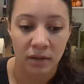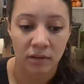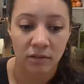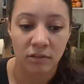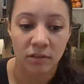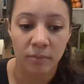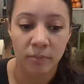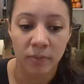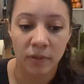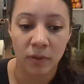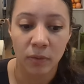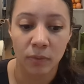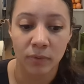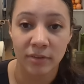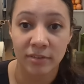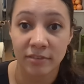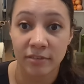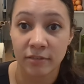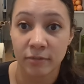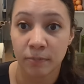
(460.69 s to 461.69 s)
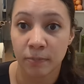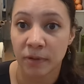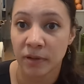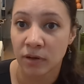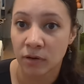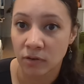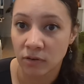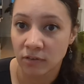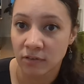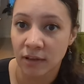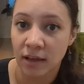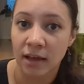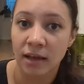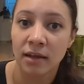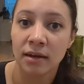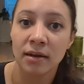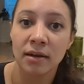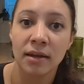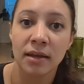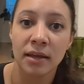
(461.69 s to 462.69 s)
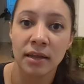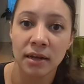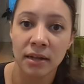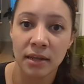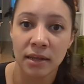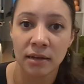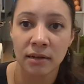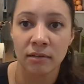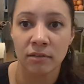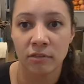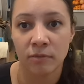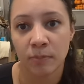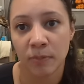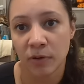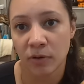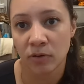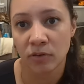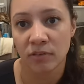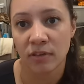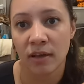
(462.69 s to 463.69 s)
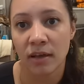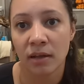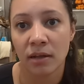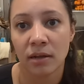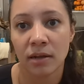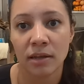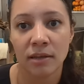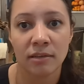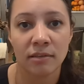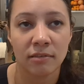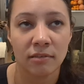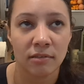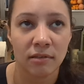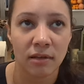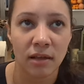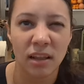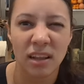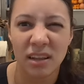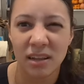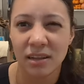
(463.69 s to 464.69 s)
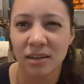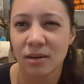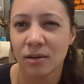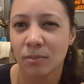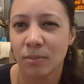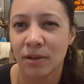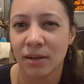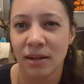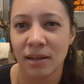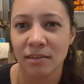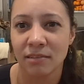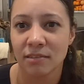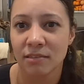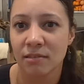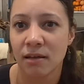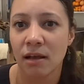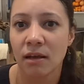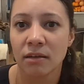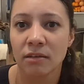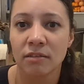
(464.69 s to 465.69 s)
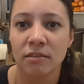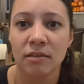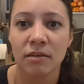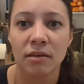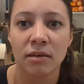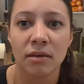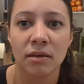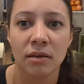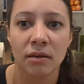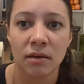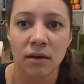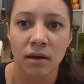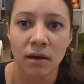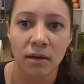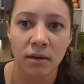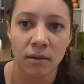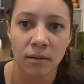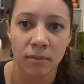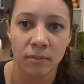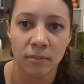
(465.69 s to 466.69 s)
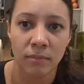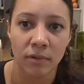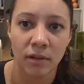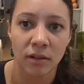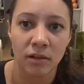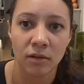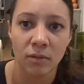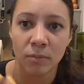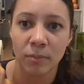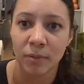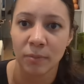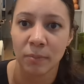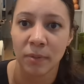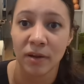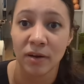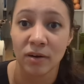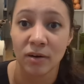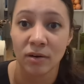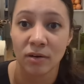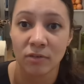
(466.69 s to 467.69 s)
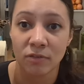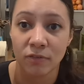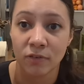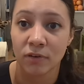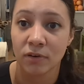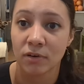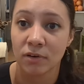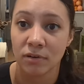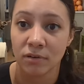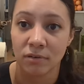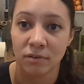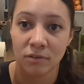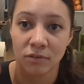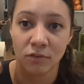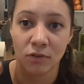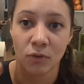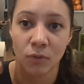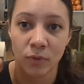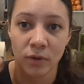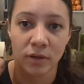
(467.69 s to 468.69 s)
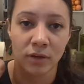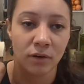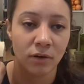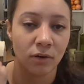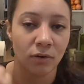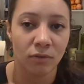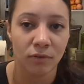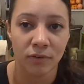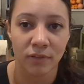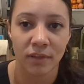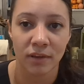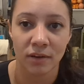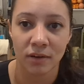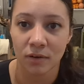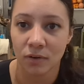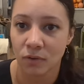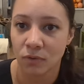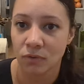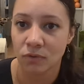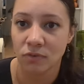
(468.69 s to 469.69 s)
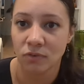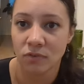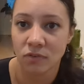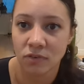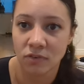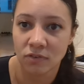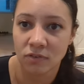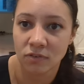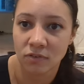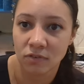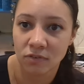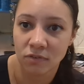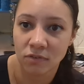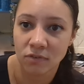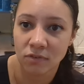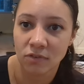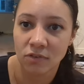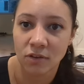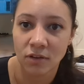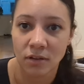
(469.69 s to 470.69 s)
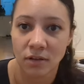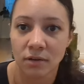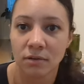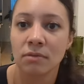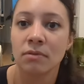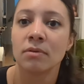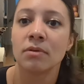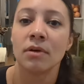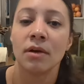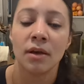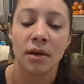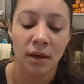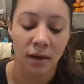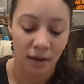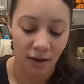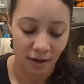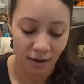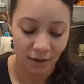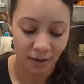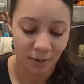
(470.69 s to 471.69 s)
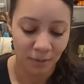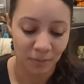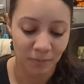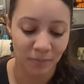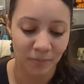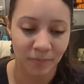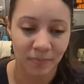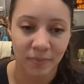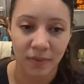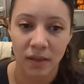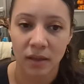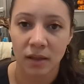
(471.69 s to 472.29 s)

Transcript: something with spinosad in it. Spinosad is a little bit less toxic, um, a little bit better for Zoe over there, who's just chilling. Um,